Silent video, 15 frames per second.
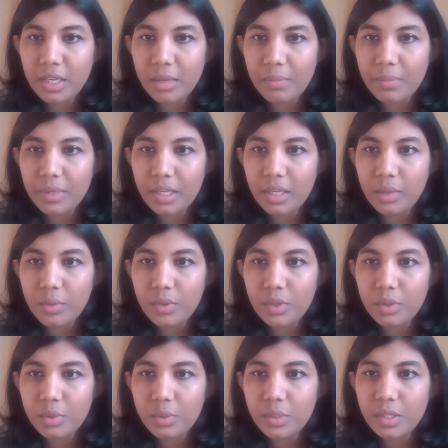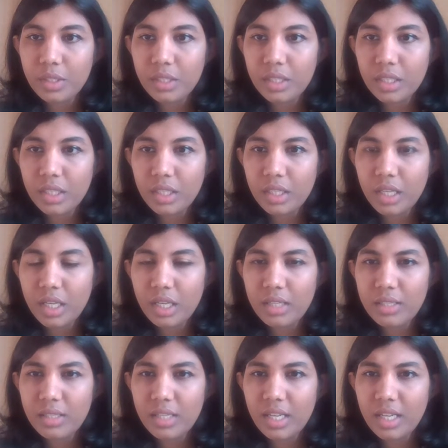company and want to work in there
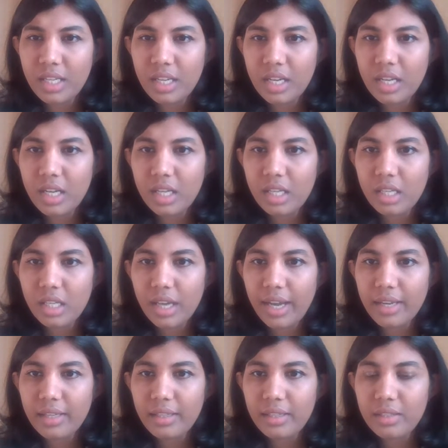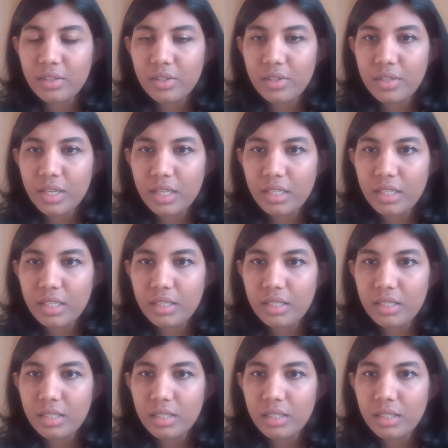as a data analyst or
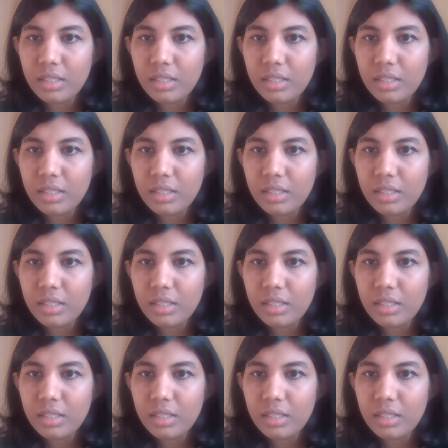scientist?